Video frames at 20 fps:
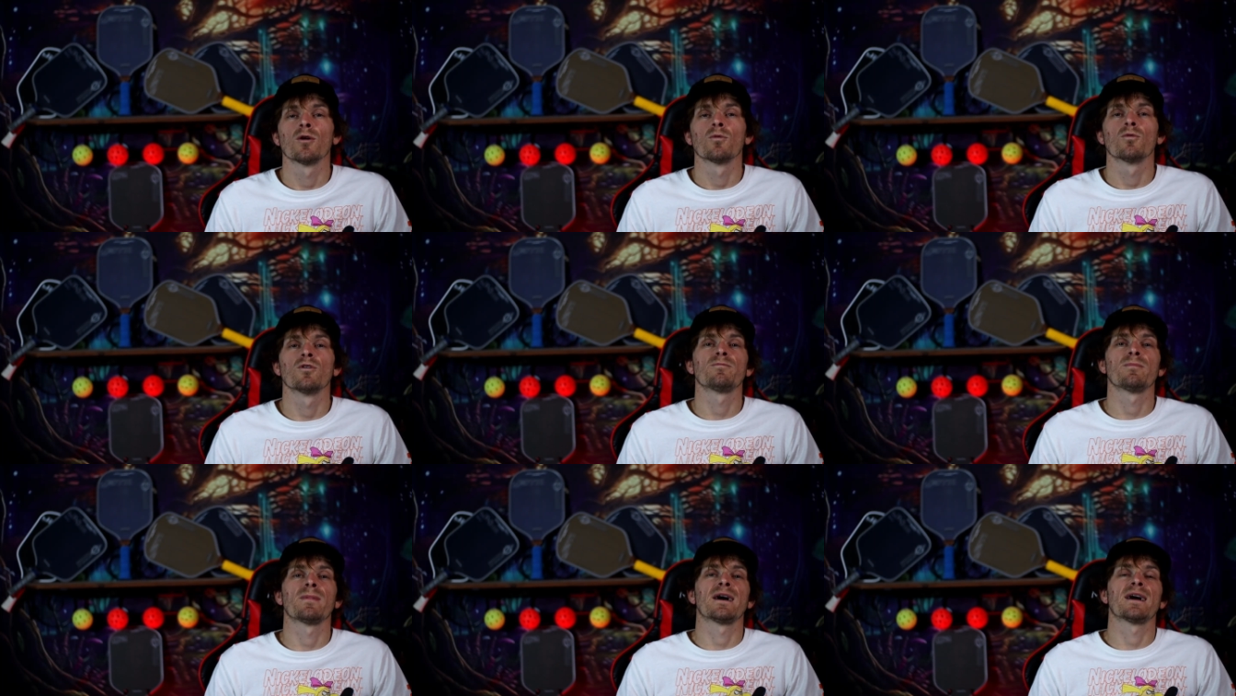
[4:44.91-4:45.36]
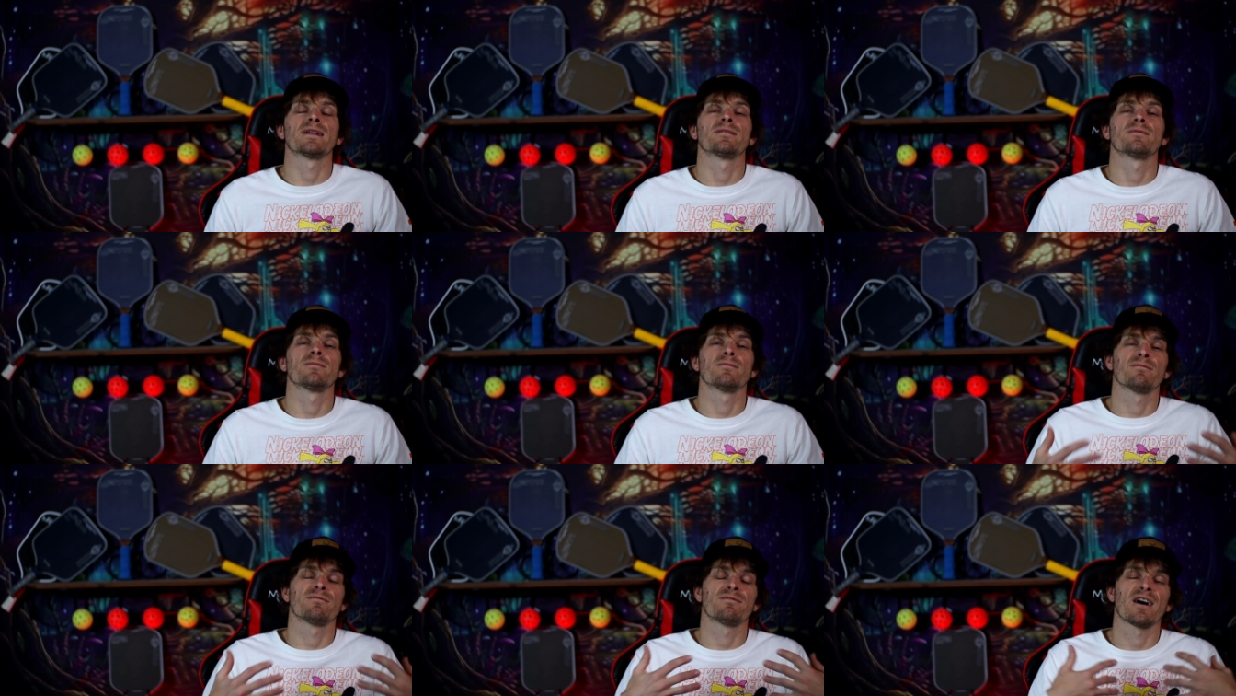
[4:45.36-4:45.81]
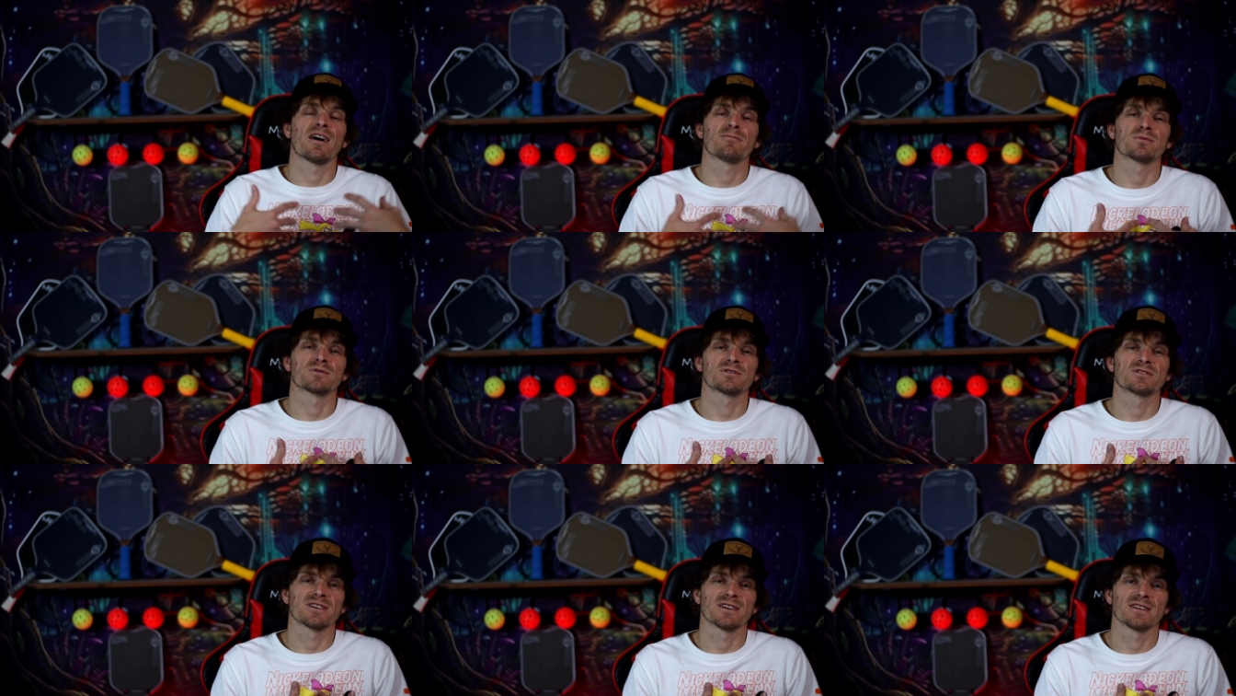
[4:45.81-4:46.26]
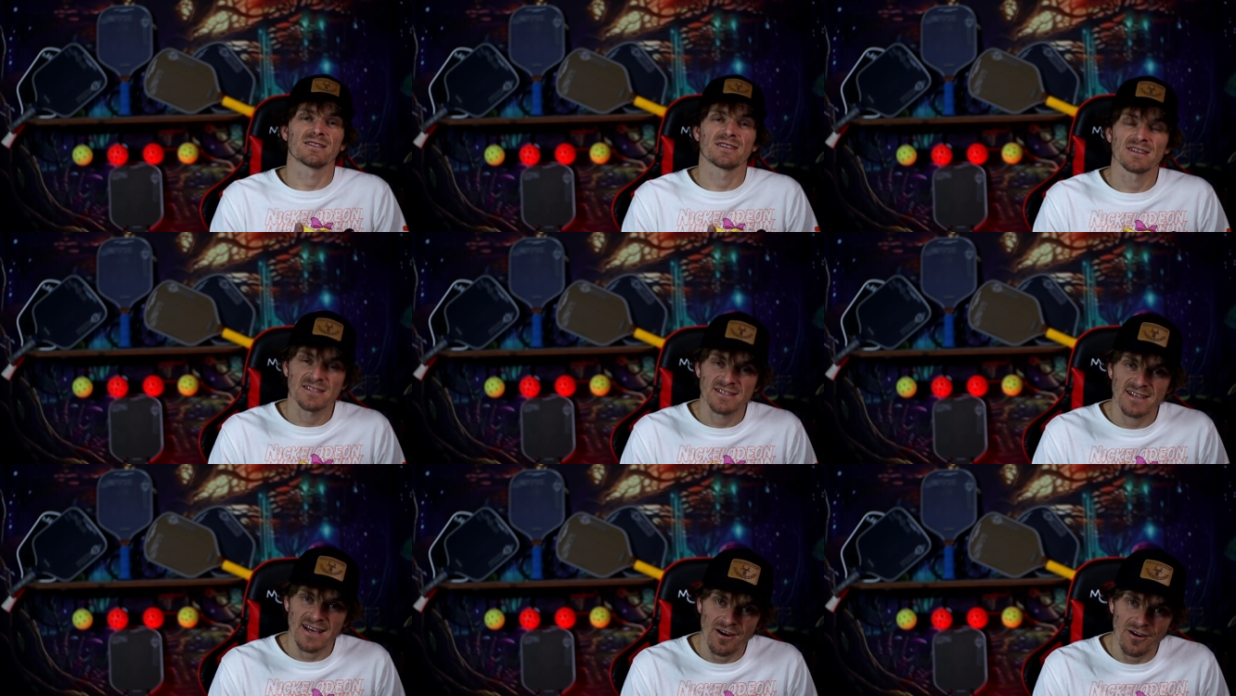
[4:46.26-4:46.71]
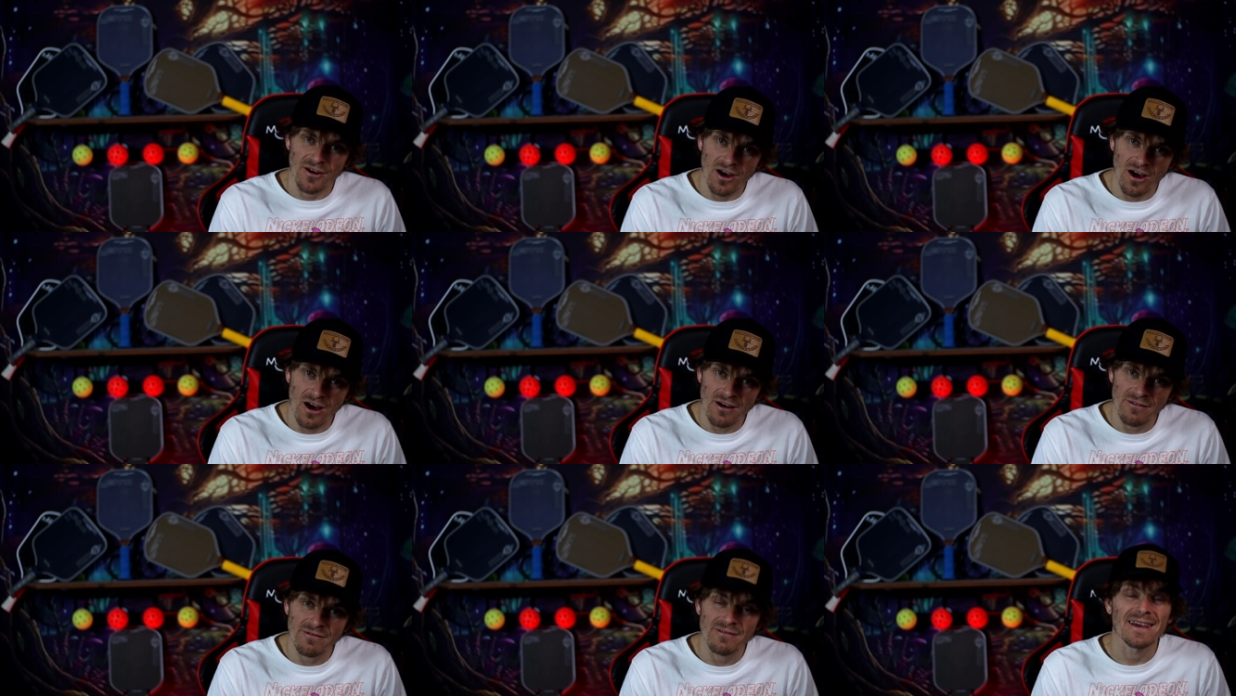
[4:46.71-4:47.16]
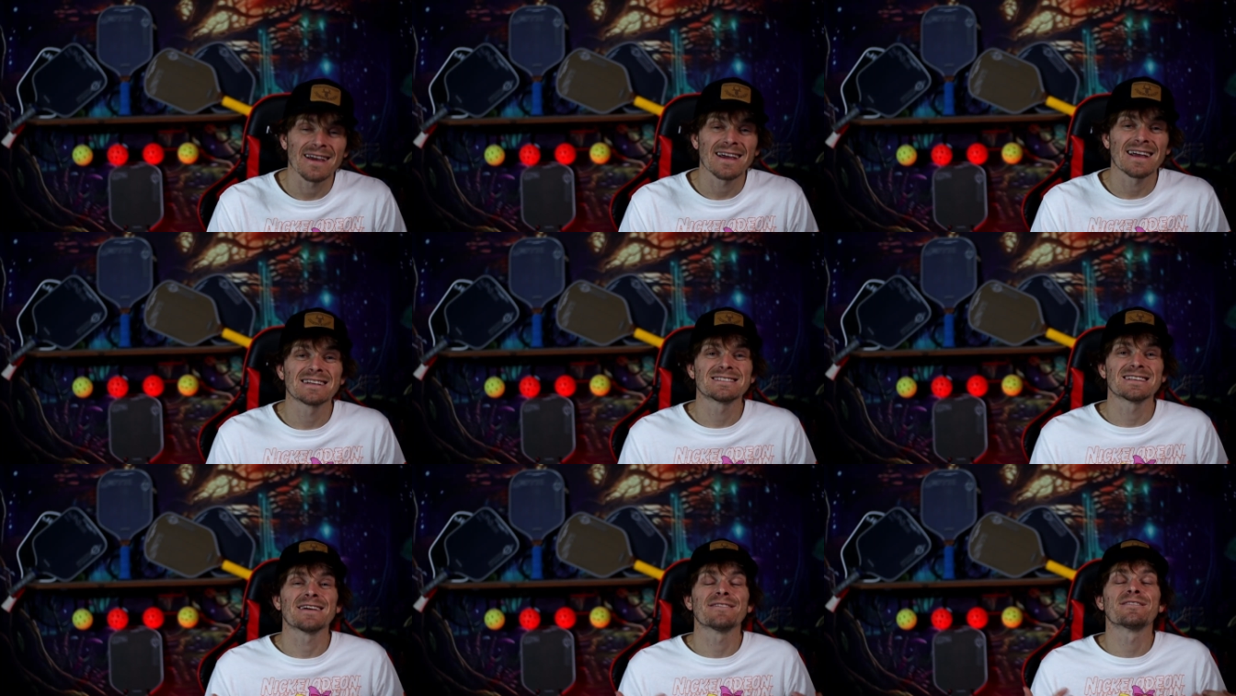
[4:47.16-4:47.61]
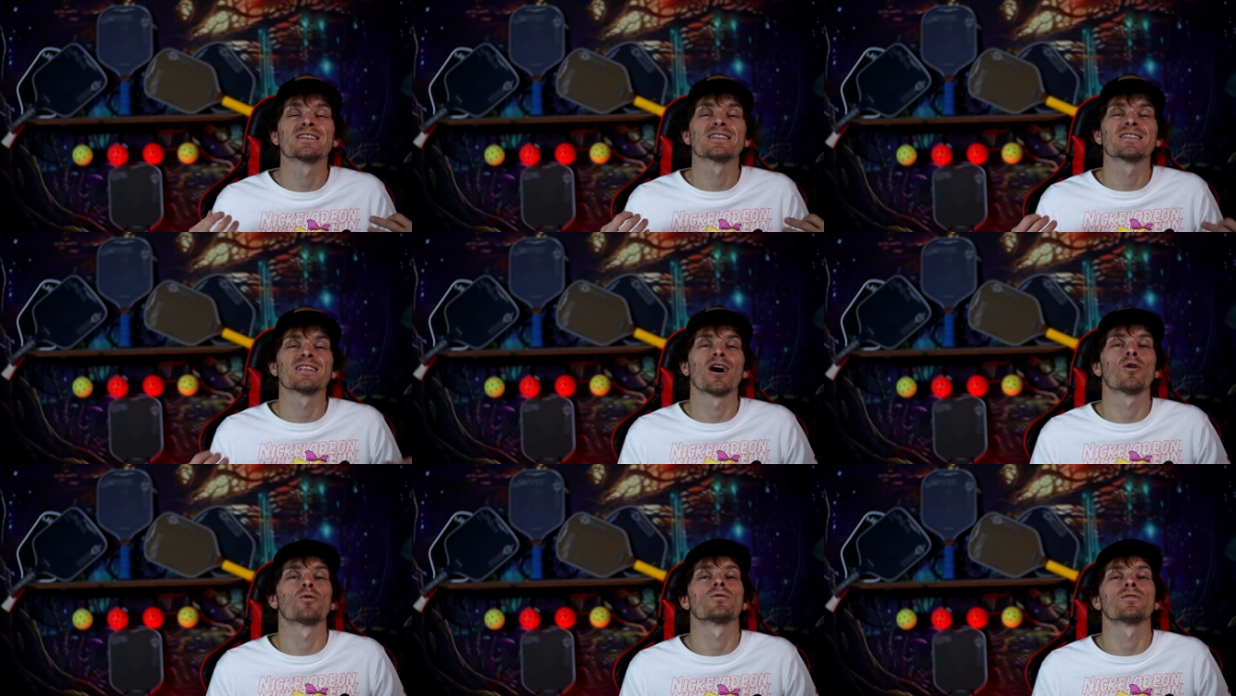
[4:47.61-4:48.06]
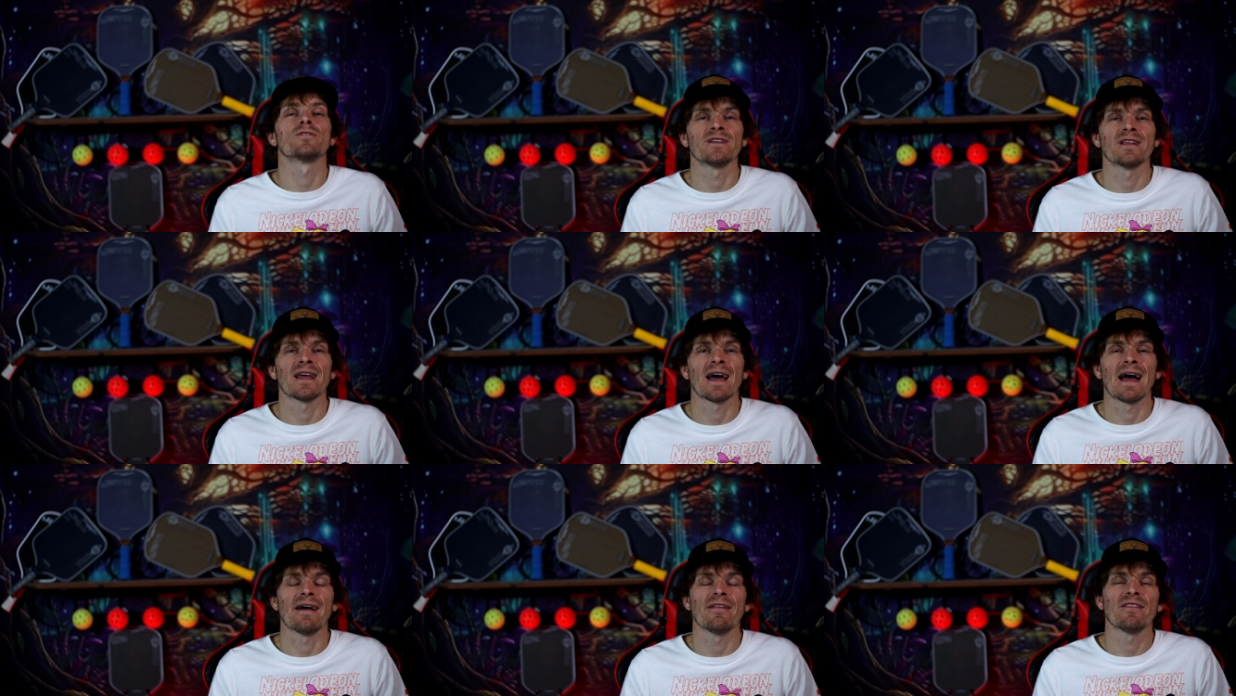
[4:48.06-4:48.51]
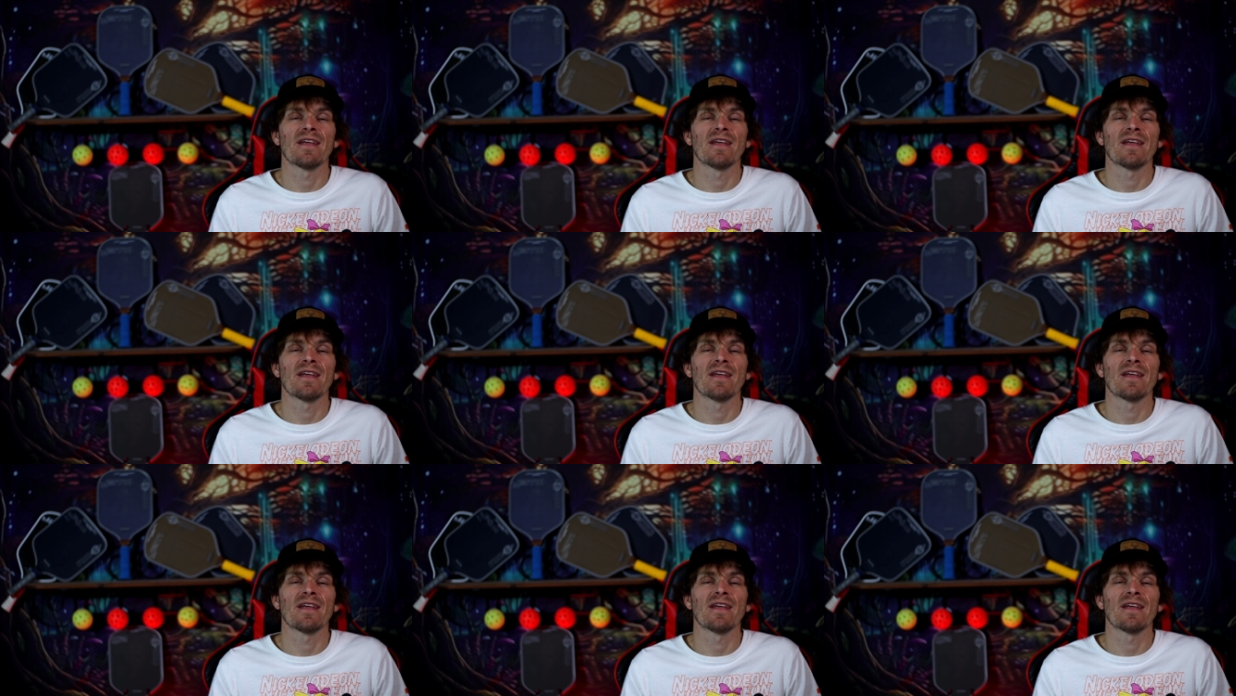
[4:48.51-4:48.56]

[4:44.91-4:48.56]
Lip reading: With my 5% discount off, it gets even lower than that.